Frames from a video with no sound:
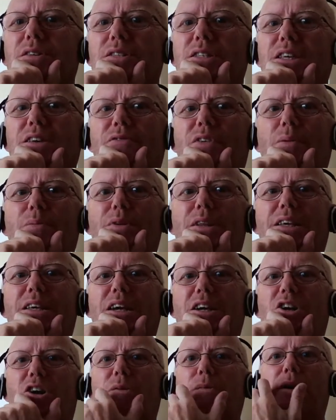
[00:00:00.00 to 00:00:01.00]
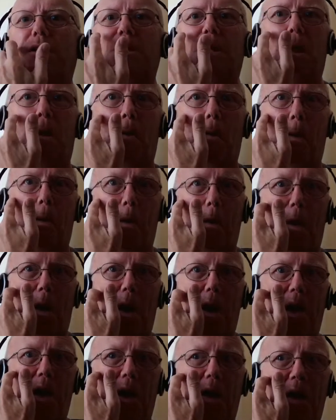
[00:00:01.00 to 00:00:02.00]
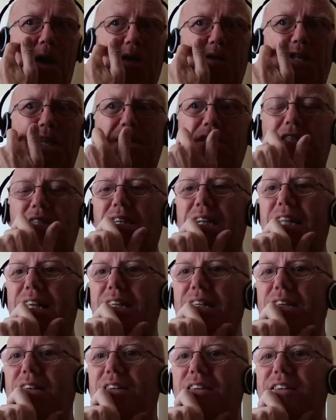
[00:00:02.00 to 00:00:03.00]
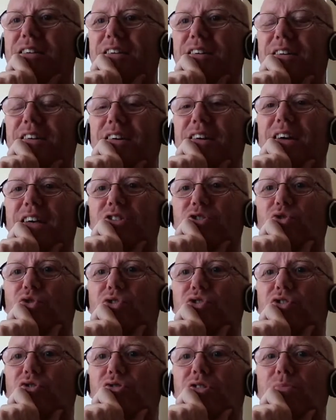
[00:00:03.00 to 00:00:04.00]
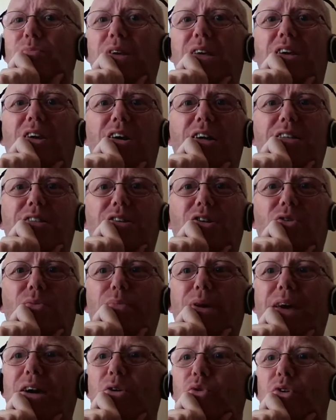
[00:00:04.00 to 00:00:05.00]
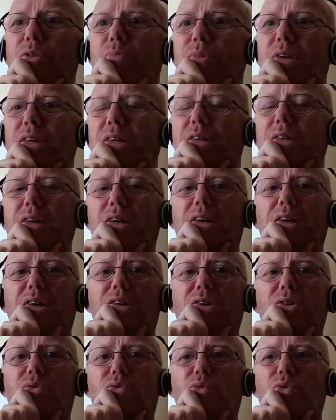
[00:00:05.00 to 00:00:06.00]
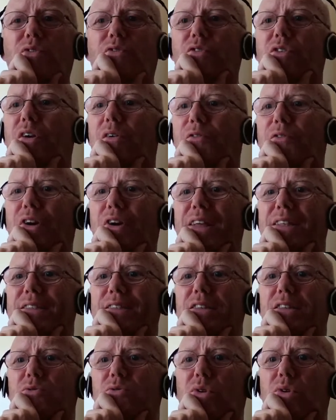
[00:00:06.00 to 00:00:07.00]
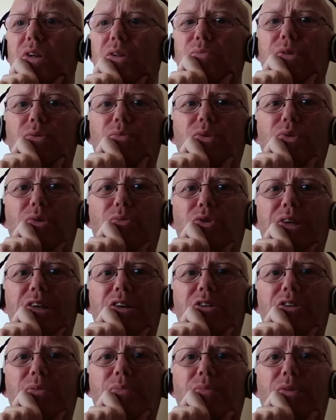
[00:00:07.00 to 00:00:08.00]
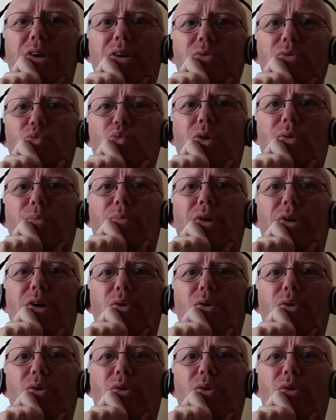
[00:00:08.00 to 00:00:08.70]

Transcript: See if Emily can come on now. I sent her the link. It's all new to me, guys, so bear with me. We've got France as well, but we'll bring them on one